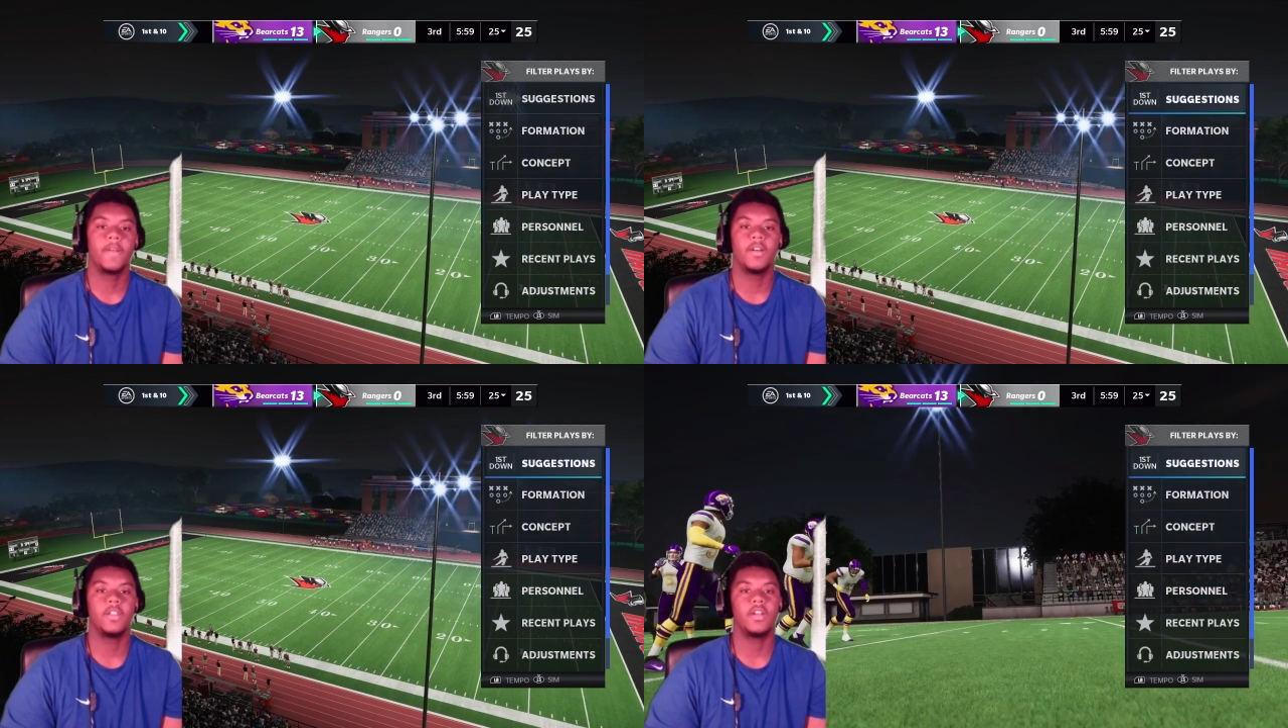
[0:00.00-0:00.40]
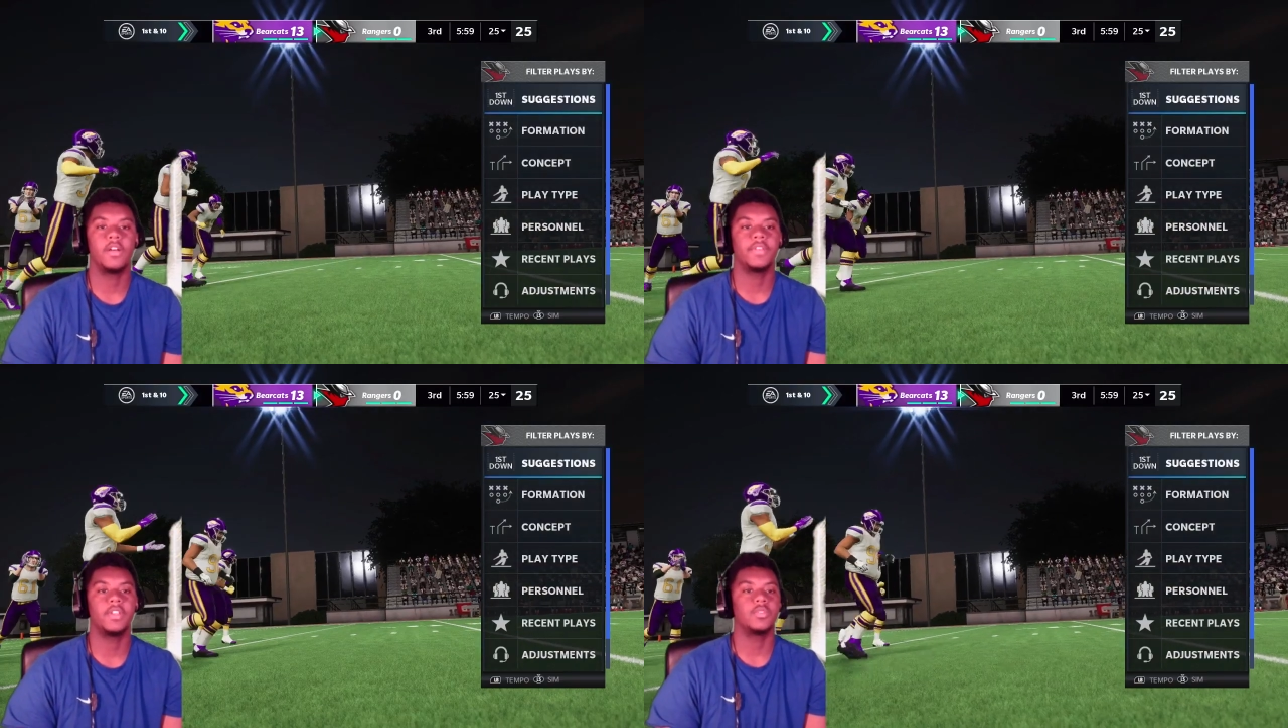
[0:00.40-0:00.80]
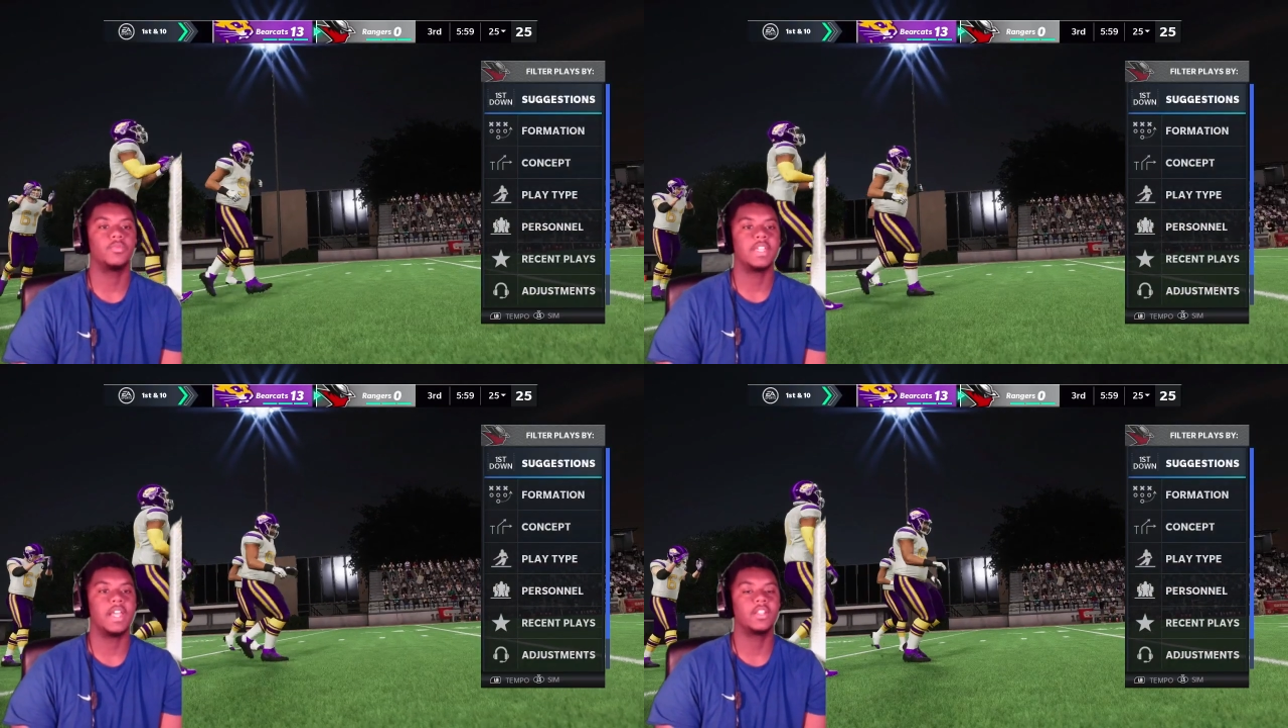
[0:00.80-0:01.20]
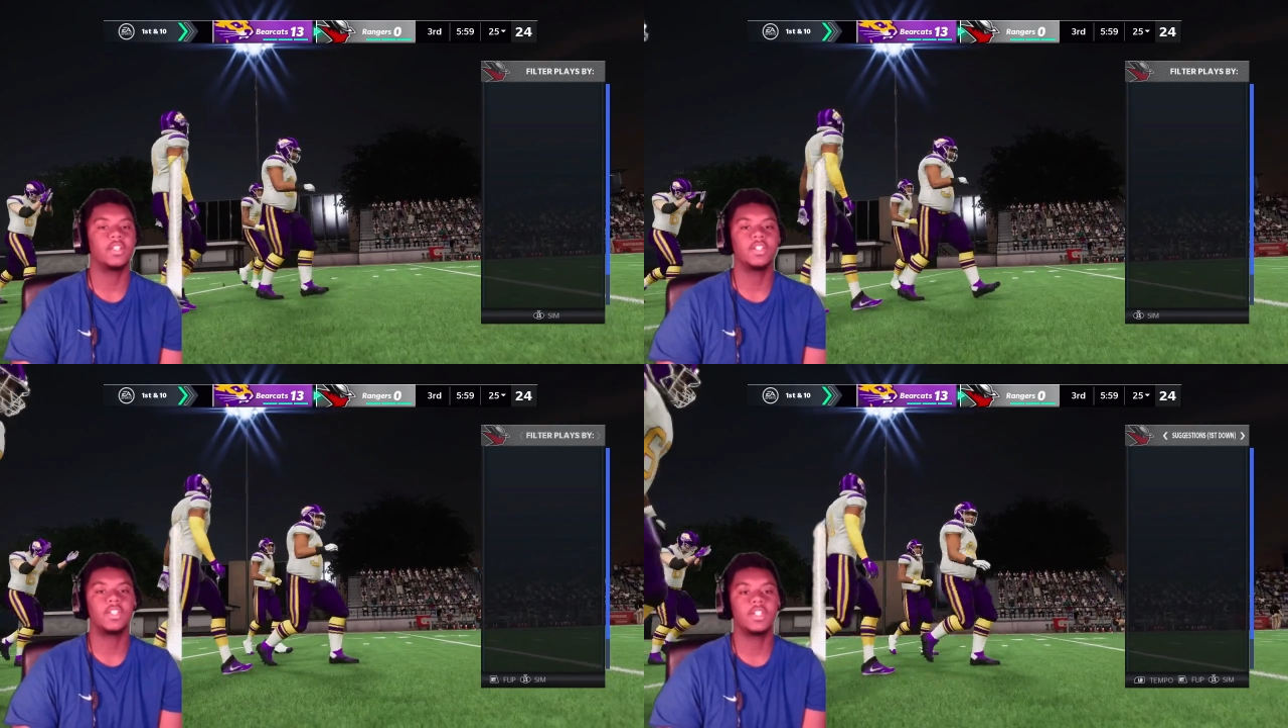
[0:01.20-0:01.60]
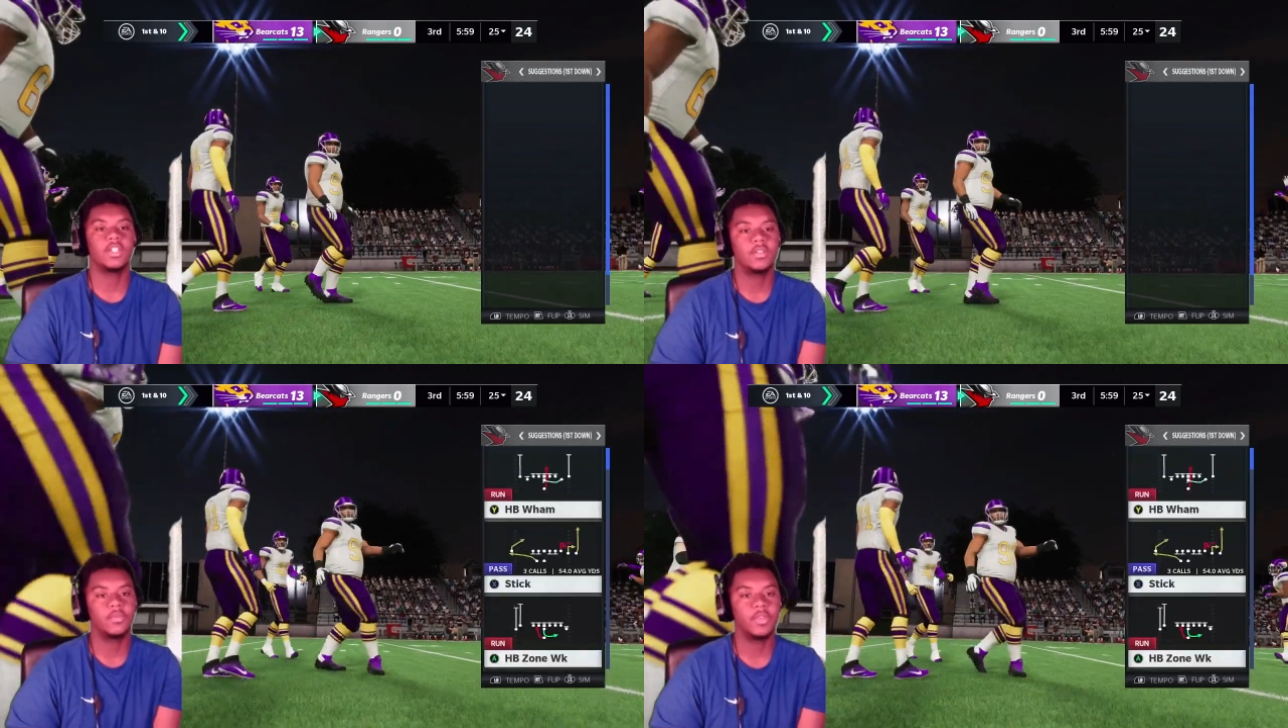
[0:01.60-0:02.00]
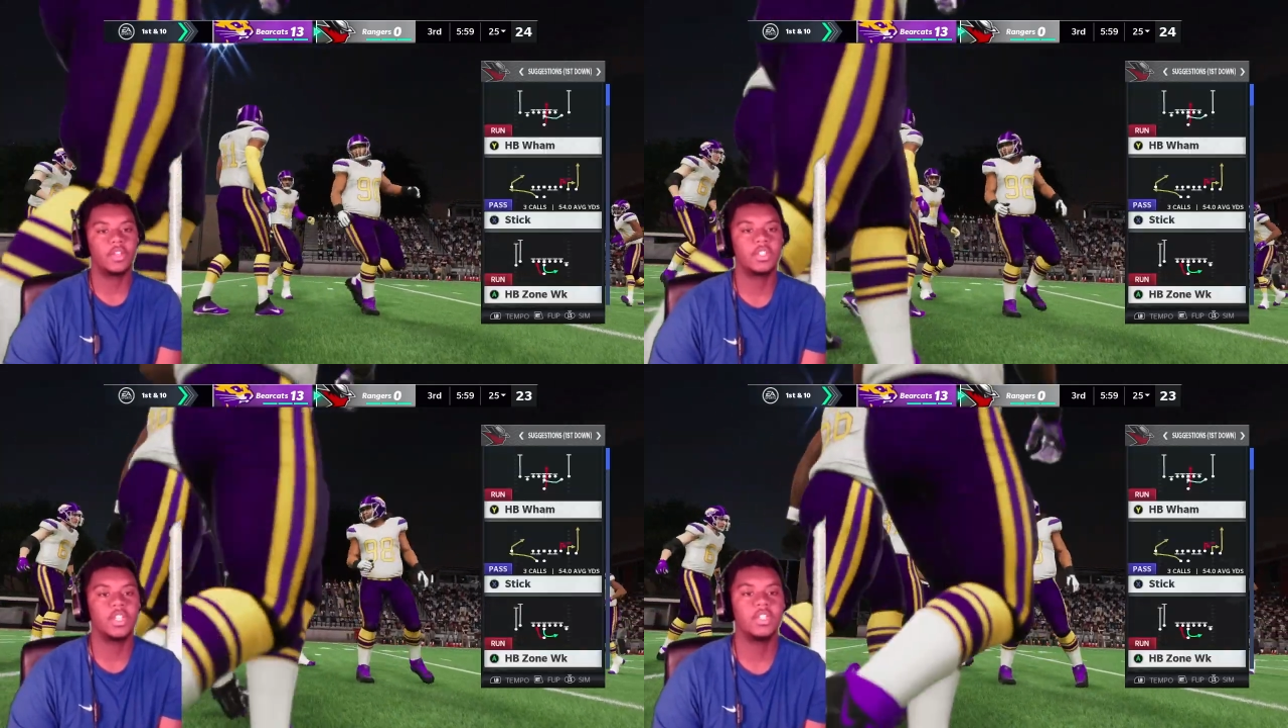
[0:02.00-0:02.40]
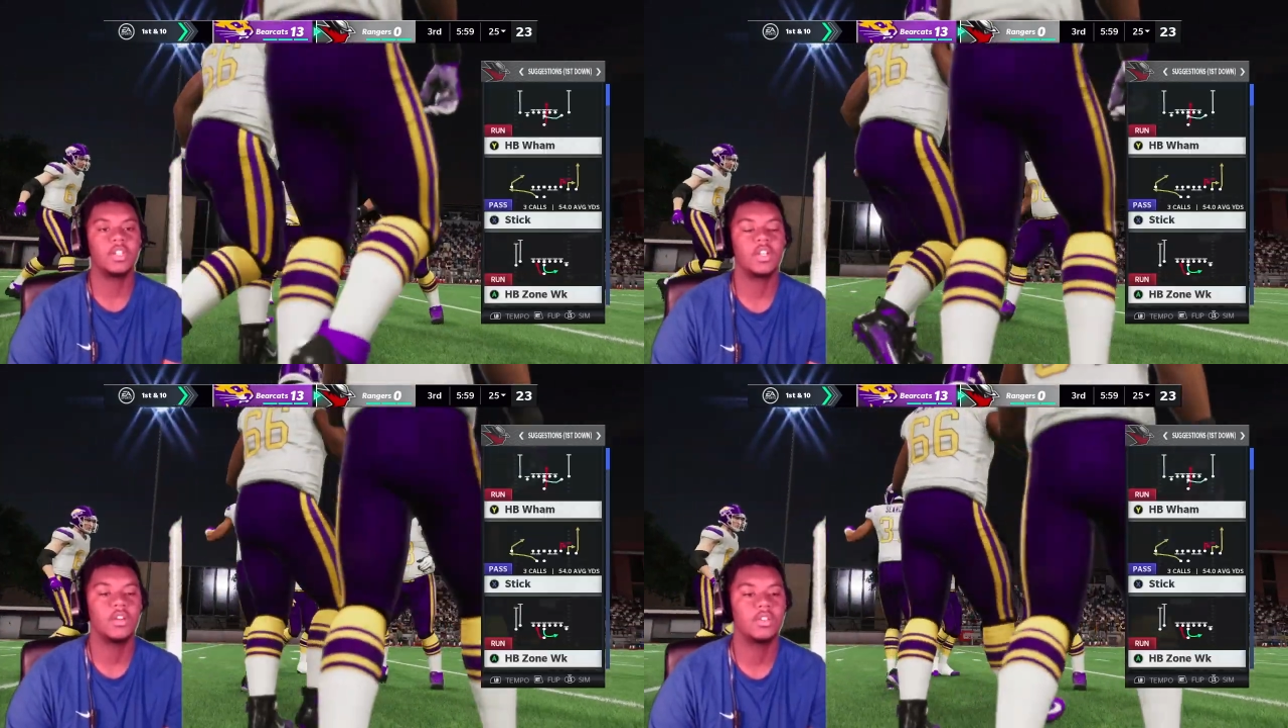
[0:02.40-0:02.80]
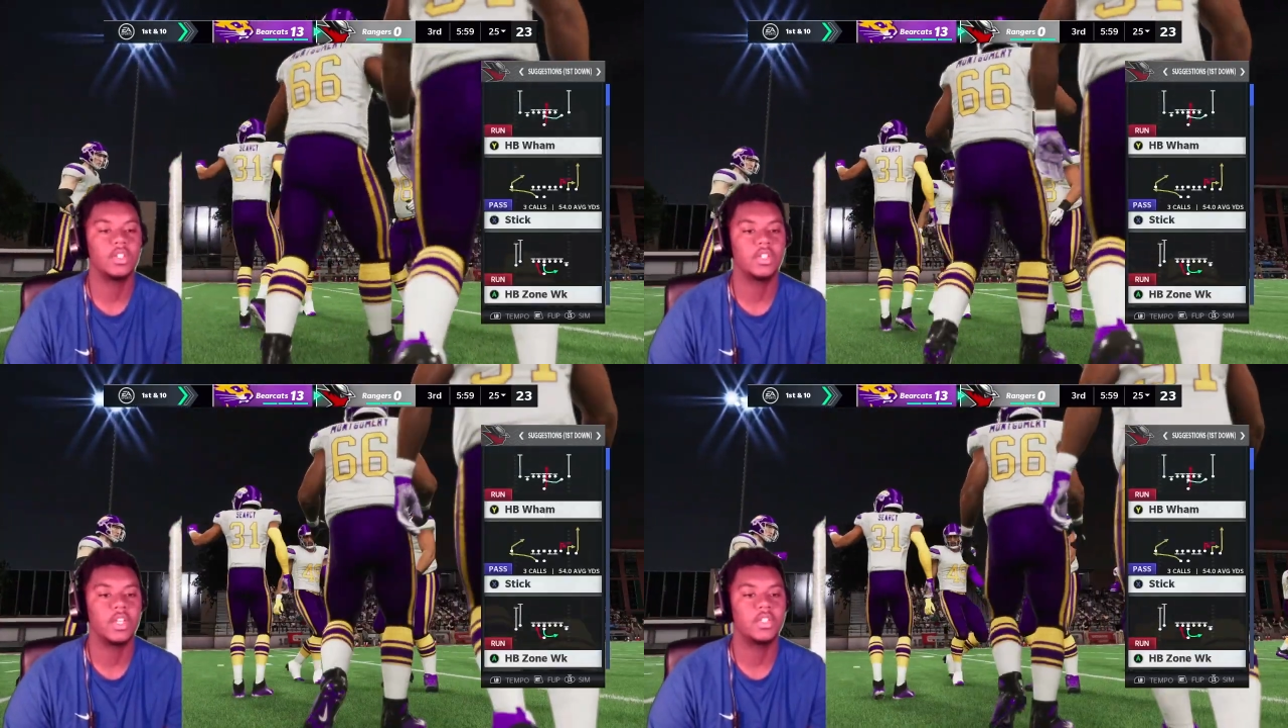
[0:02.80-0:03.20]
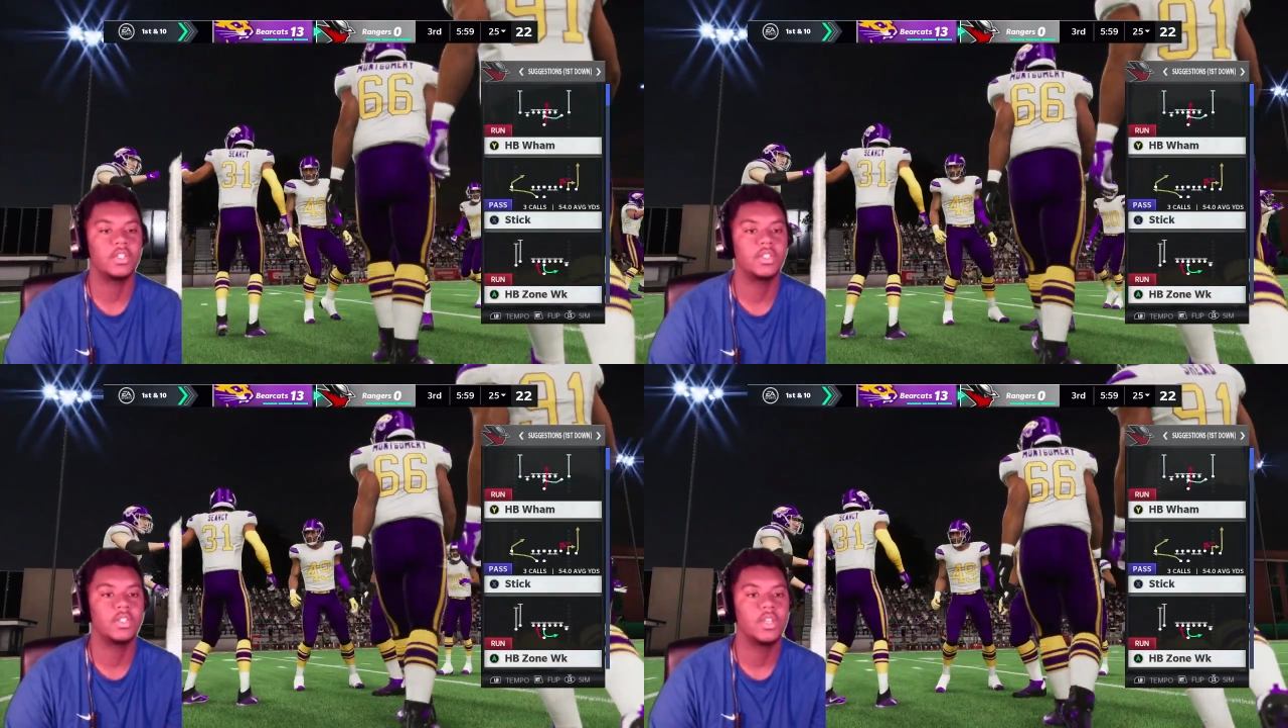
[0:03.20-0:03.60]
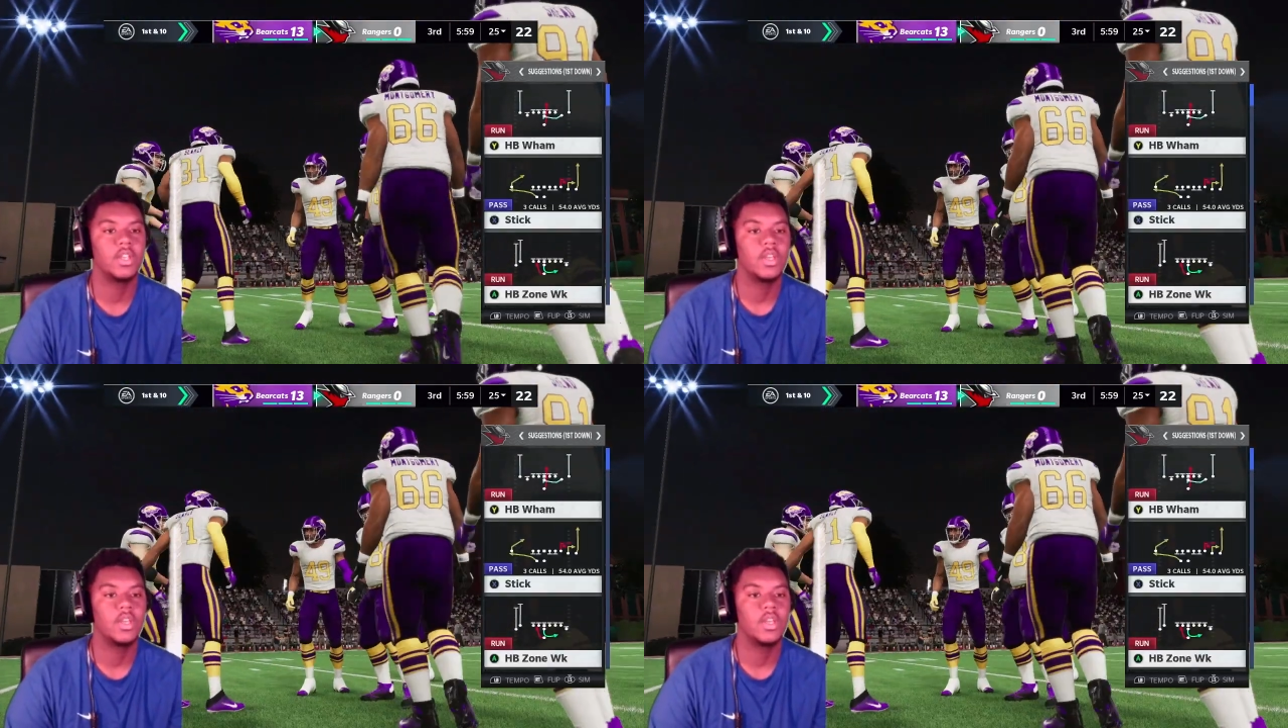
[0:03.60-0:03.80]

Only offense. We're down 13. We're going to stick to the coach suggestions.